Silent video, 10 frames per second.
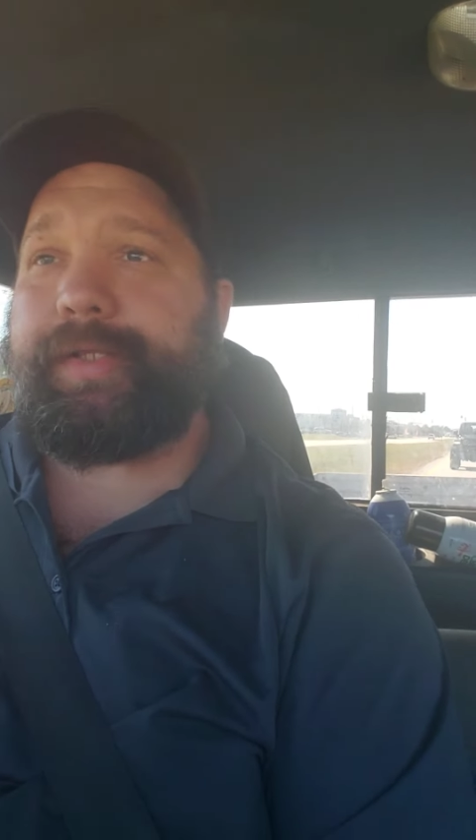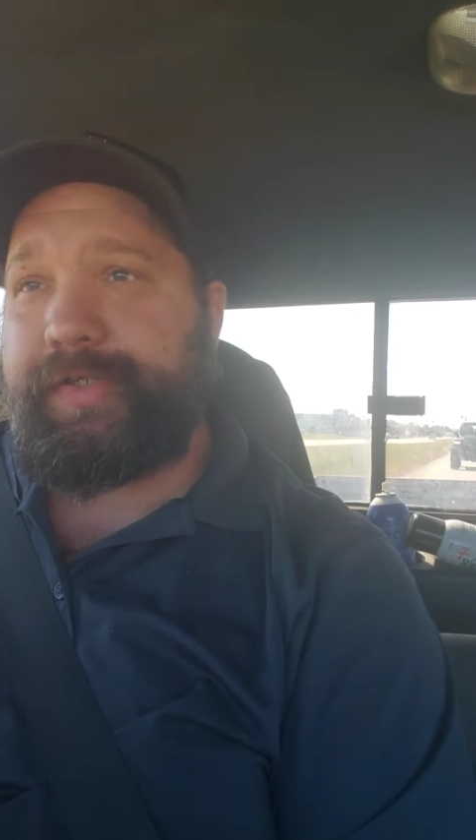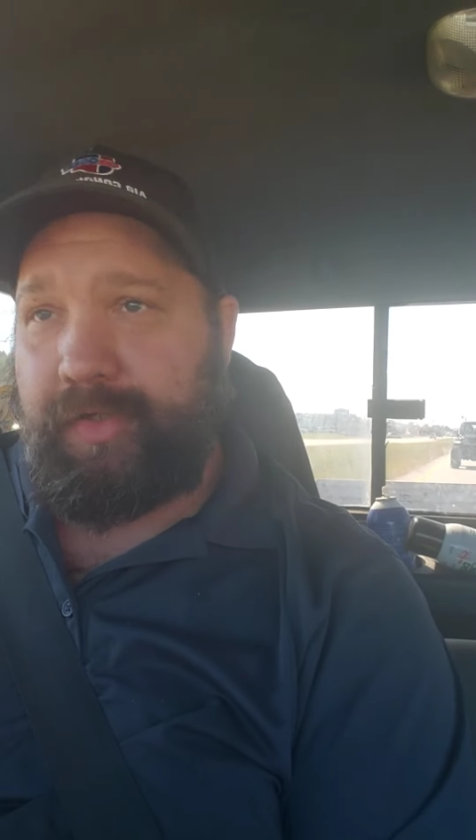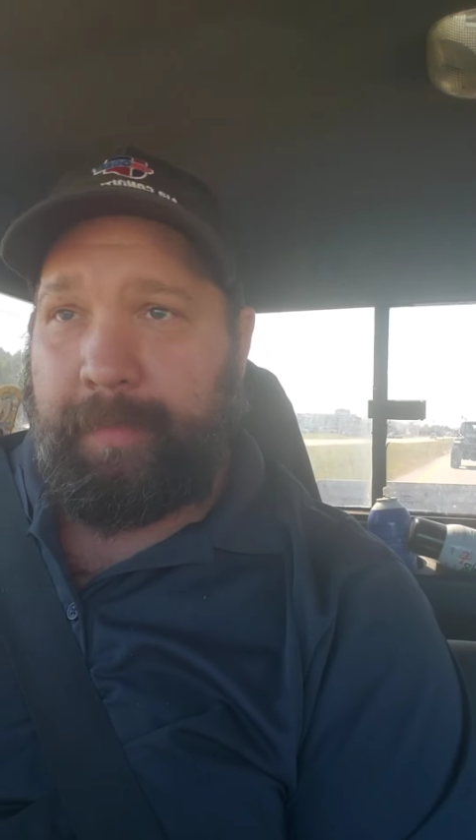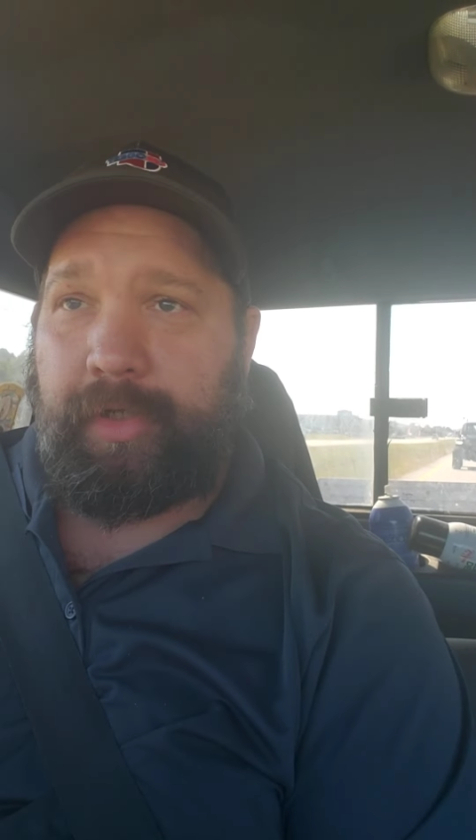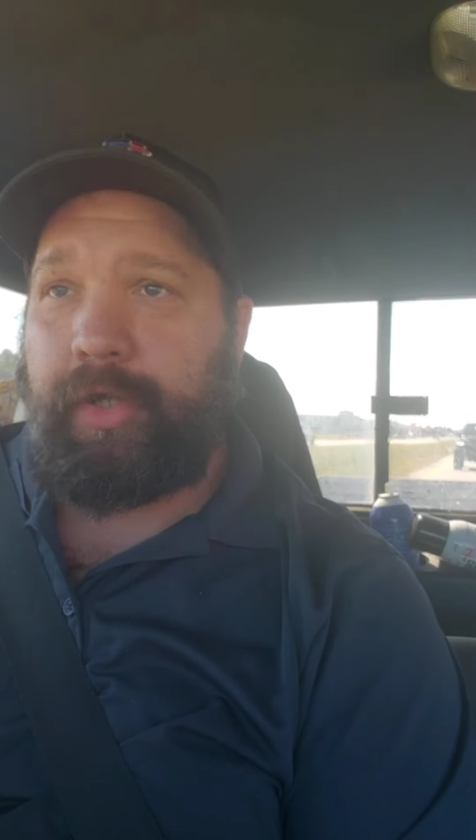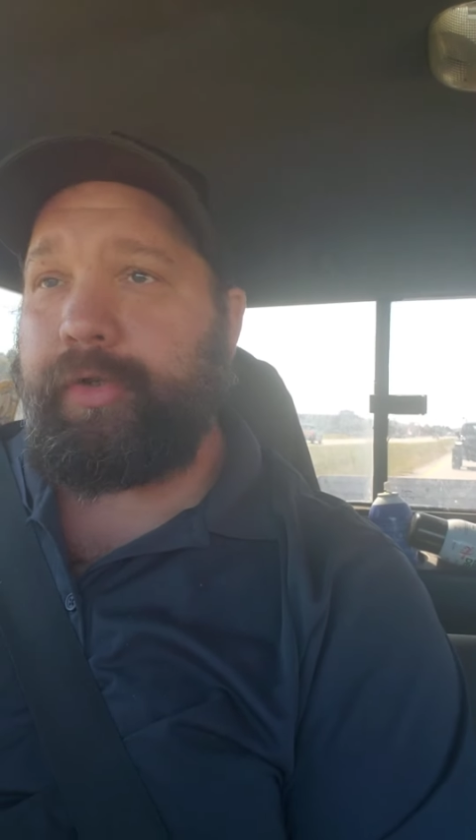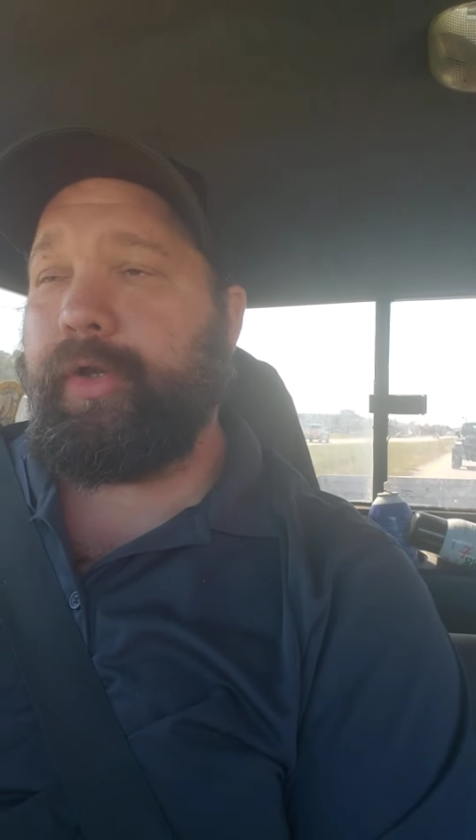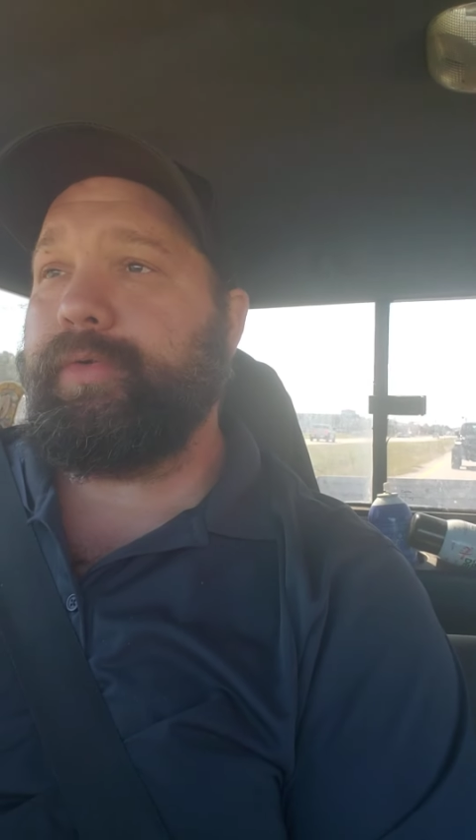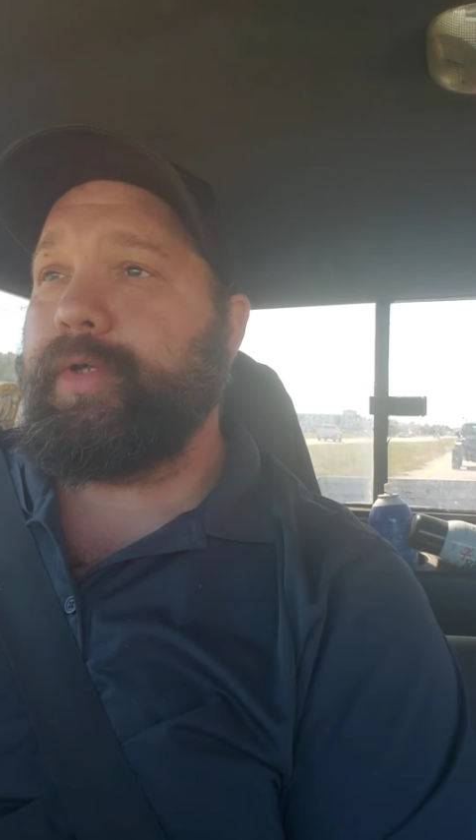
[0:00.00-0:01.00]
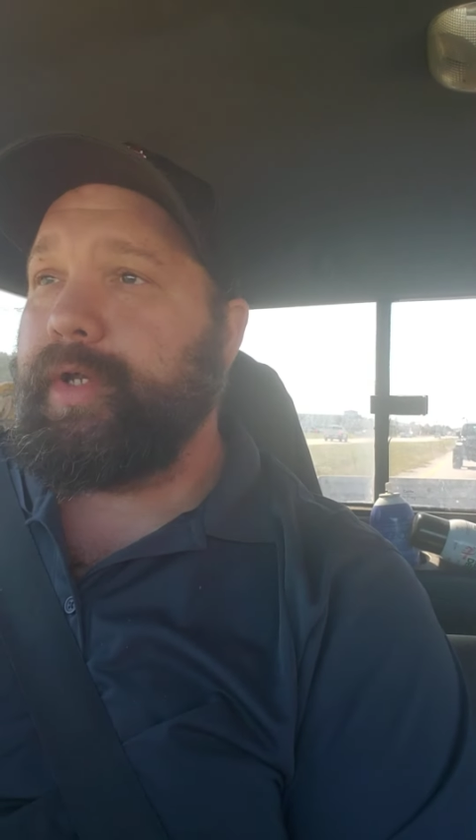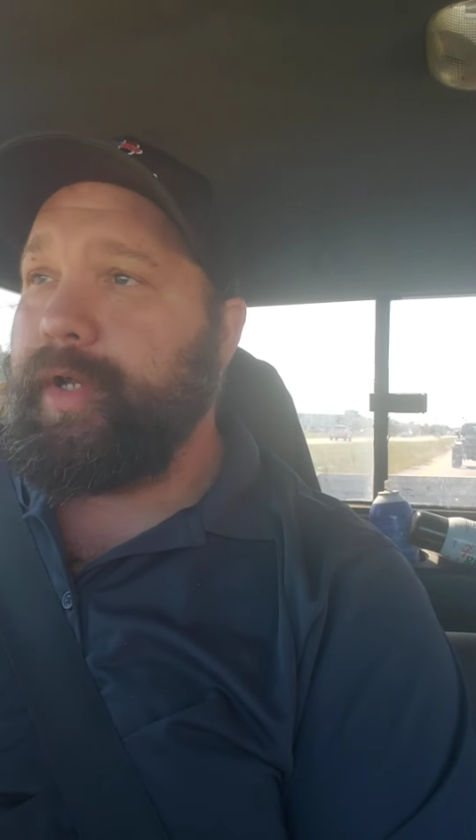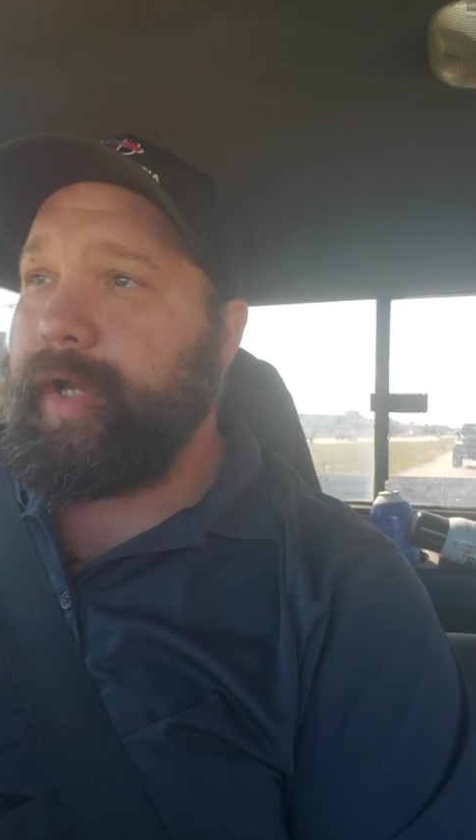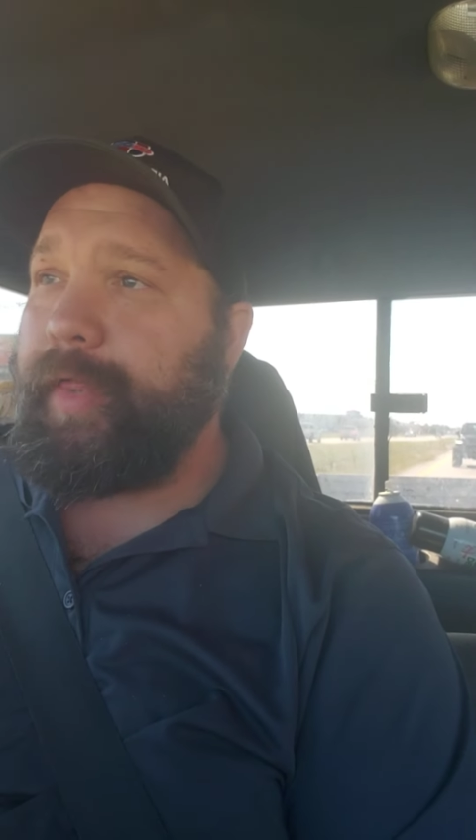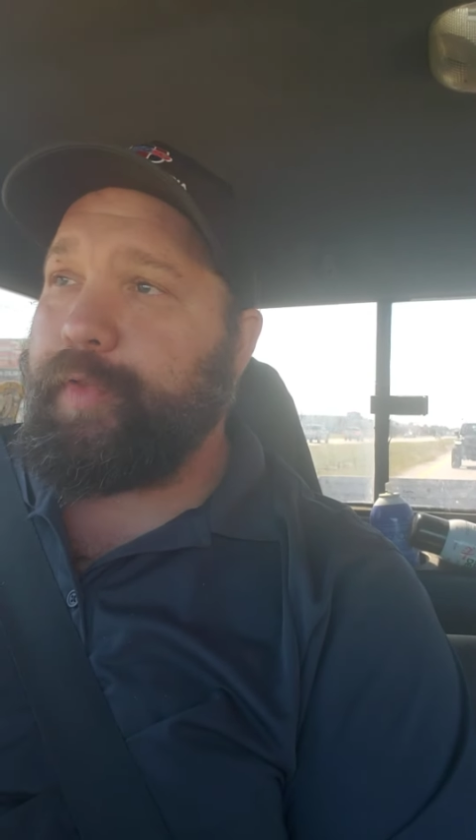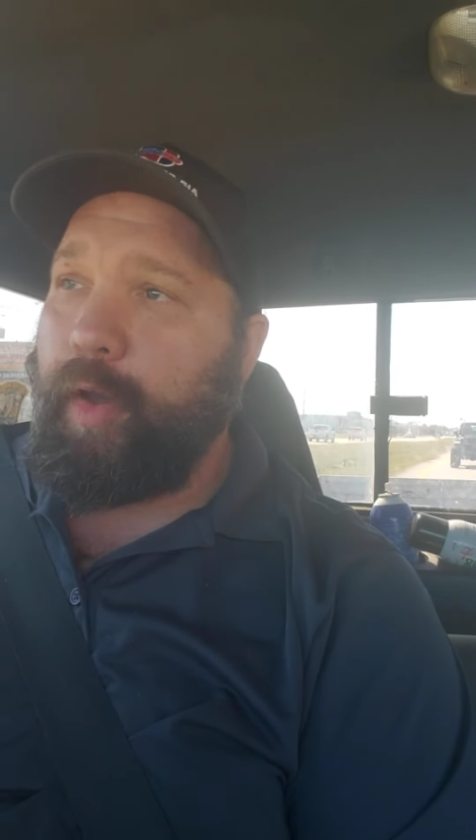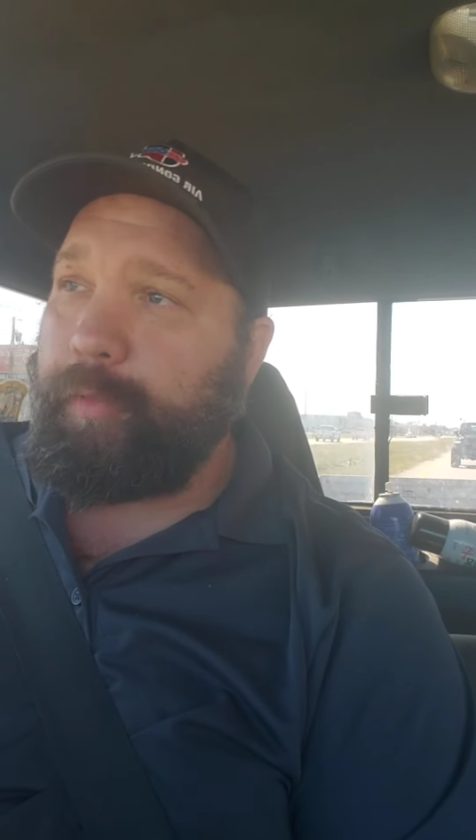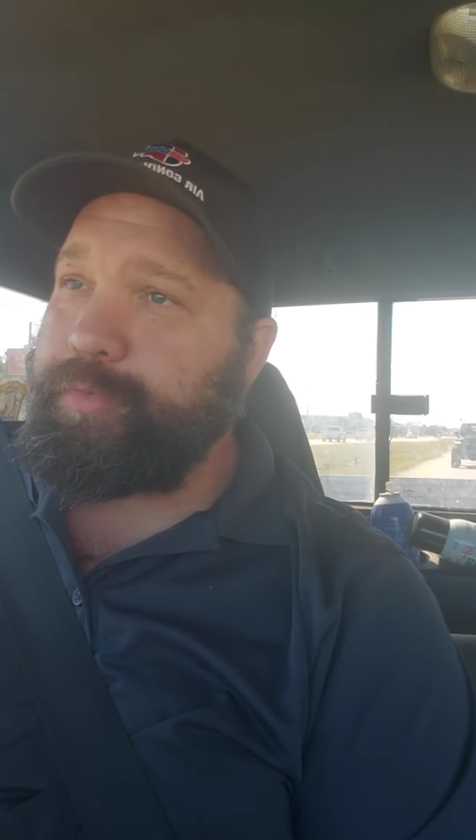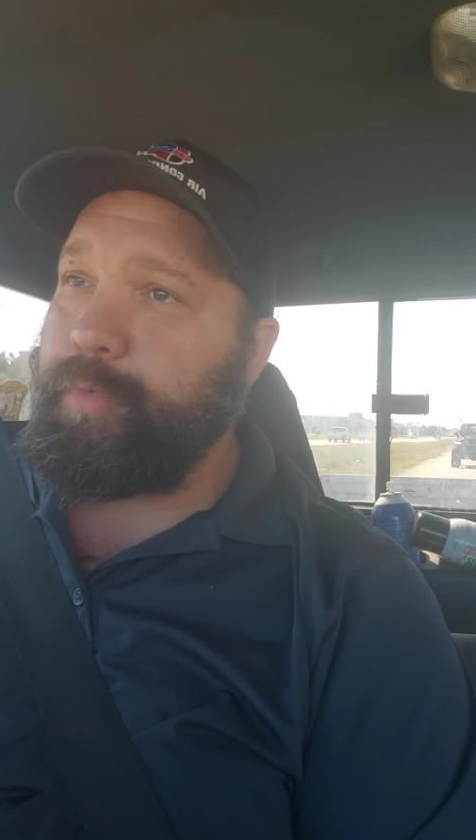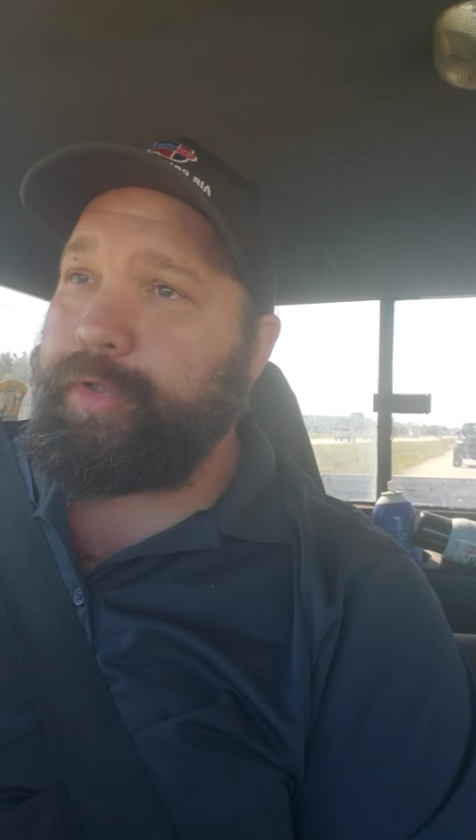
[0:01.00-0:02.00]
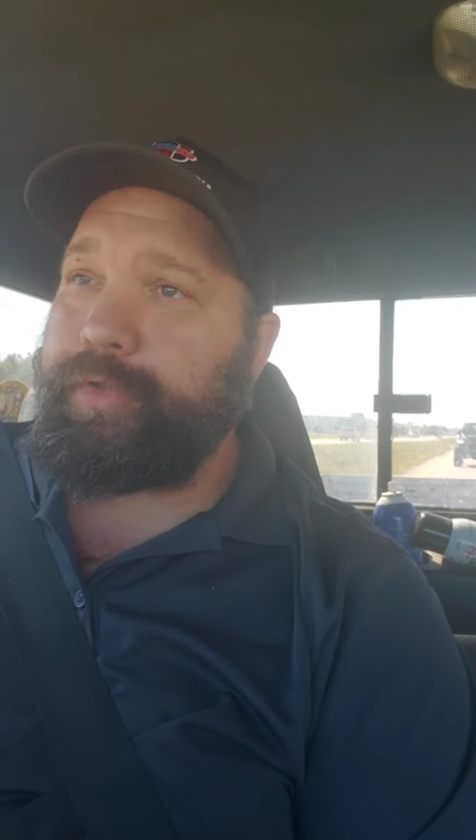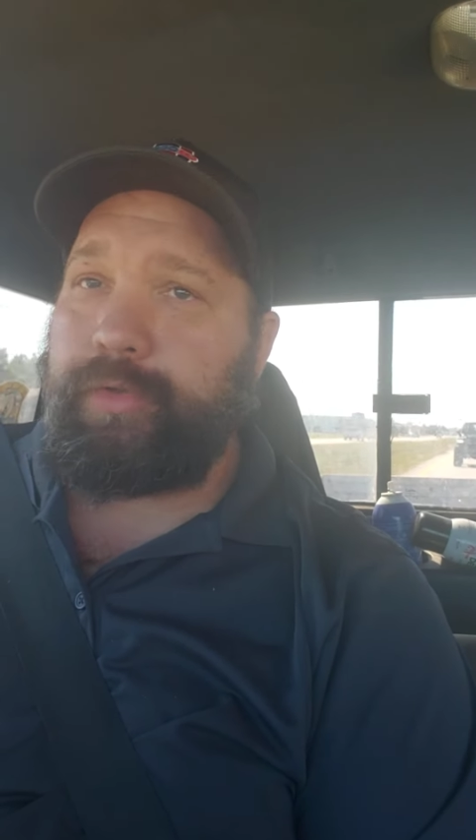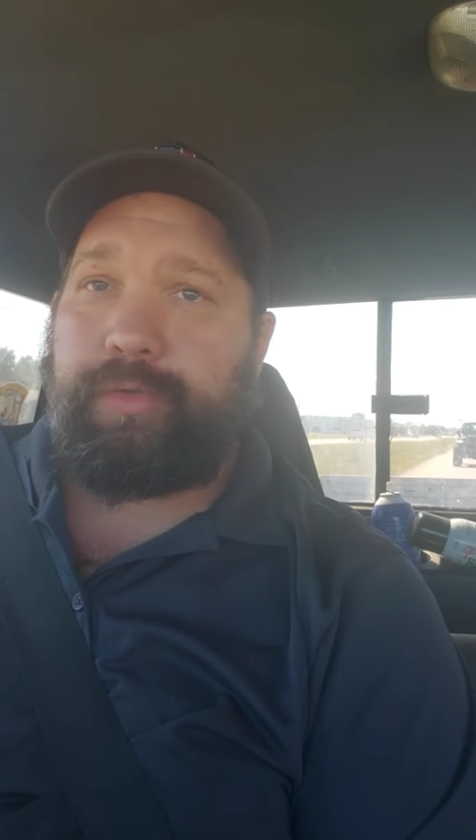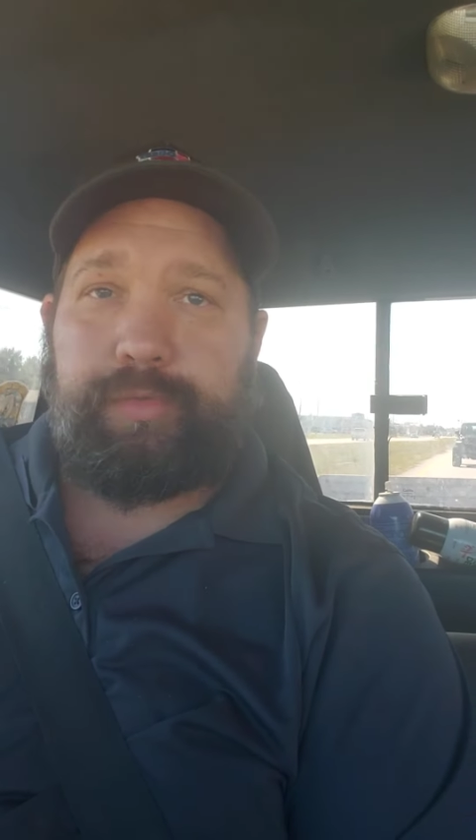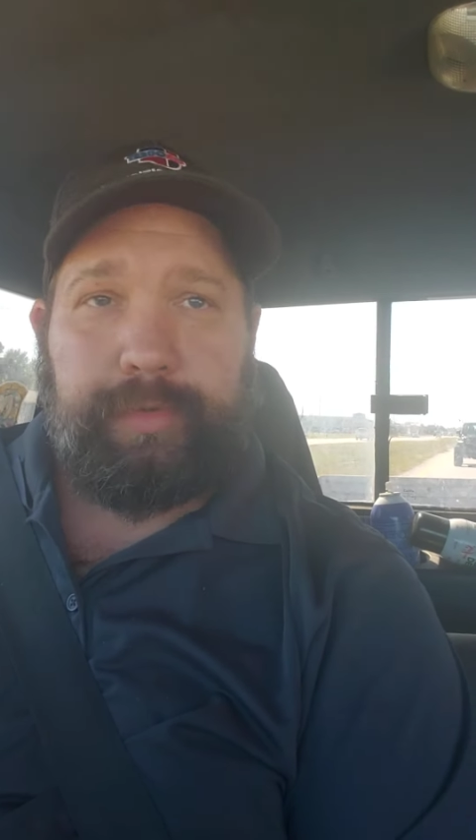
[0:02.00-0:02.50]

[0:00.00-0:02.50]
They saw my logo. They thought it was pretty cool.